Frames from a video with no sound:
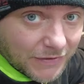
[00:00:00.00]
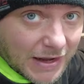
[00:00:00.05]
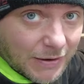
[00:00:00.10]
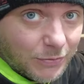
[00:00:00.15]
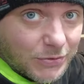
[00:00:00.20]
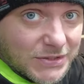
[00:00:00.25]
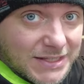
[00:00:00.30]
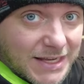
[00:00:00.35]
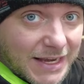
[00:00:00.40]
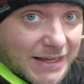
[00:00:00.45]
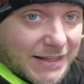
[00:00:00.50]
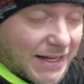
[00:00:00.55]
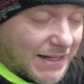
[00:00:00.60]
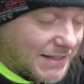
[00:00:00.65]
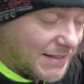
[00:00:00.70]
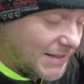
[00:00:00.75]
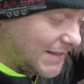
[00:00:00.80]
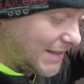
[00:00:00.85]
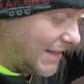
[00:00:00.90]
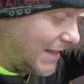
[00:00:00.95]
I would say
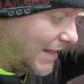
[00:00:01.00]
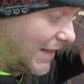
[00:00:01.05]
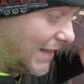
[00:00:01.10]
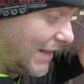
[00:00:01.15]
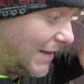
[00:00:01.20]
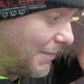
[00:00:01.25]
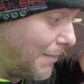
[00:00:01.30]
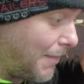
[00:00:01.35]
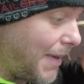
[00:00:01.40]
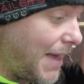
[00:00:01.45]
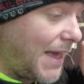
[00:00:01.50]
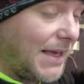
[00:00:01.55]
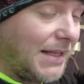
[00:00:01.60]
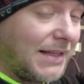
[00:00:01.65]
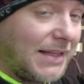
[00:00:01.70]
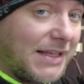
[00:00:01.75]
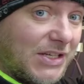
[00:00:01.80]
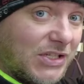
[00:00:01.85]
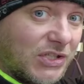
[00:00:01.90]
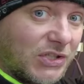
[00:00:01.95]
that's the
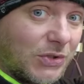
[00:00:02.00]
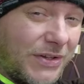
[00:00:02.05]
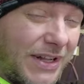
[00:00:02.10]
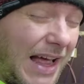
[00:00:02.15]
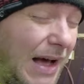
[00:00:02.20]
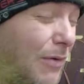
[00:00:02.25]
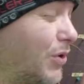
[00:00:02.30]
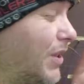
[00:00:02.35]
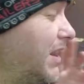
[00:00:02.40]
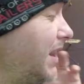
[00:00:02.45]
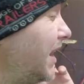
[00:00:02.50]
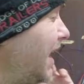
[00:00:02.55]
main issue, and I would